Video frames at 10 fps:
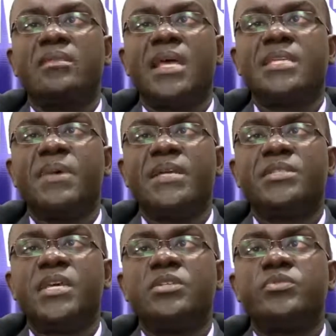That is by
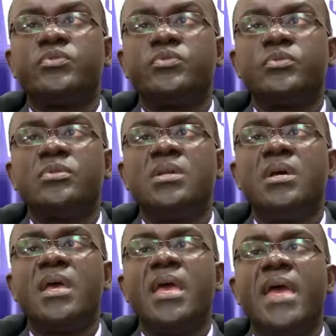chains rule,
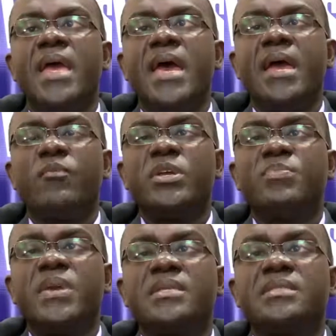and
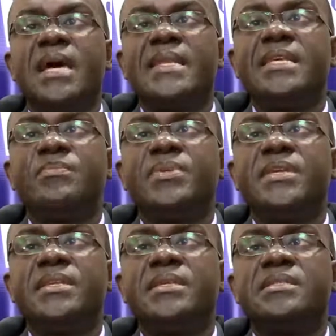which means that the
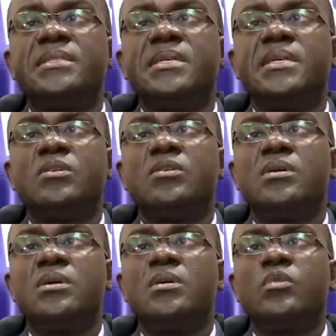PDT
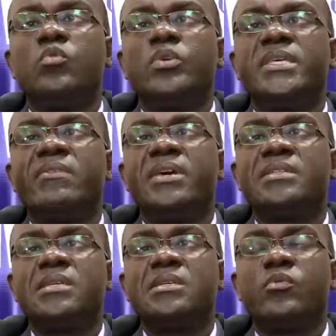would give
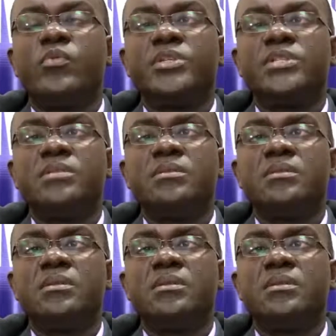us this equation.